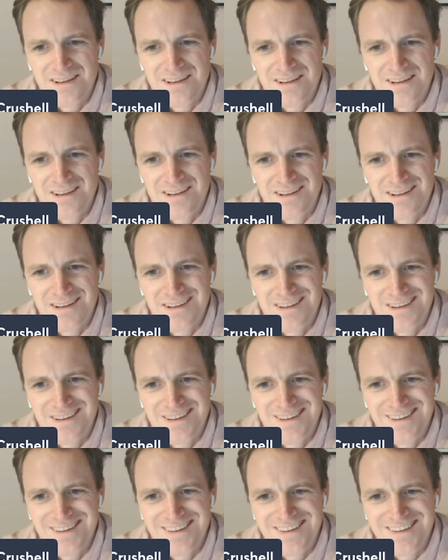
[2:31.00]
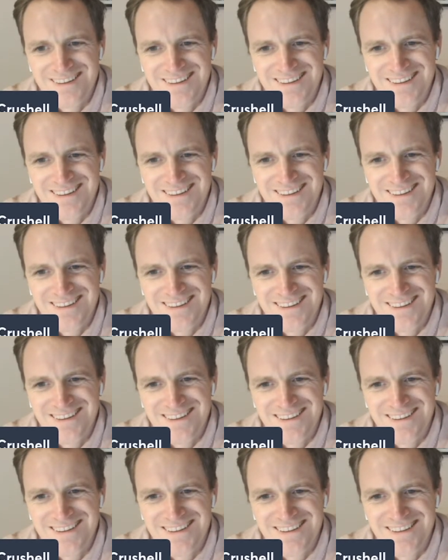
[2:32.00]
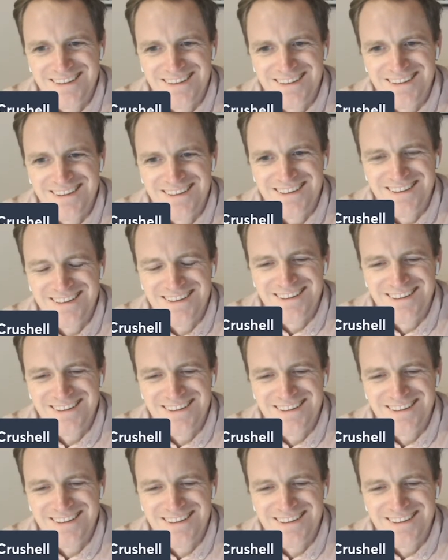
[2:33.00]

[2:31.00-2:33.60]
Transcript: The person shown says nothing.